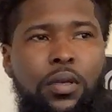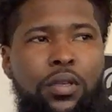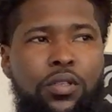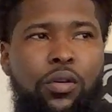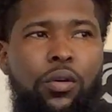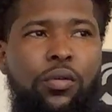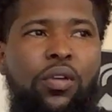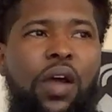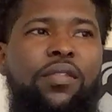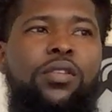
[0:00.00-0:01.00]
So
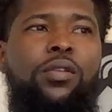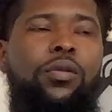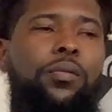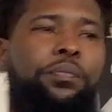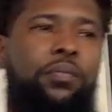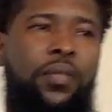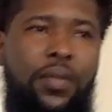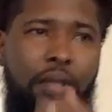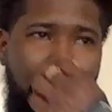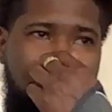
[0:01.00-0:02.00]
you're having to,
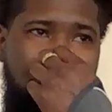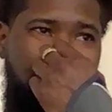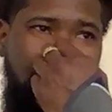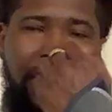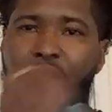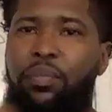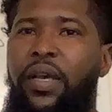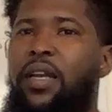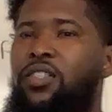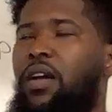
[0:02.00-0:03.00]
instead of fighting the
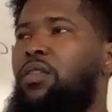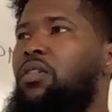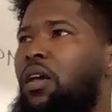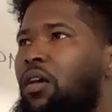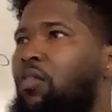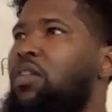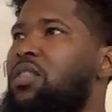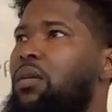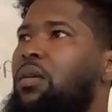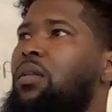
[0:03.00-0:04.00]
plane and trying to increase
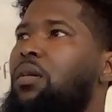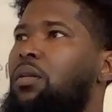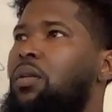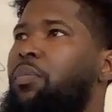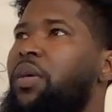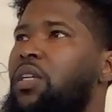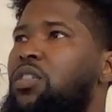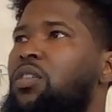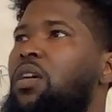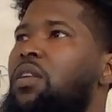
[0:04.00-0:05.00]
the pitch,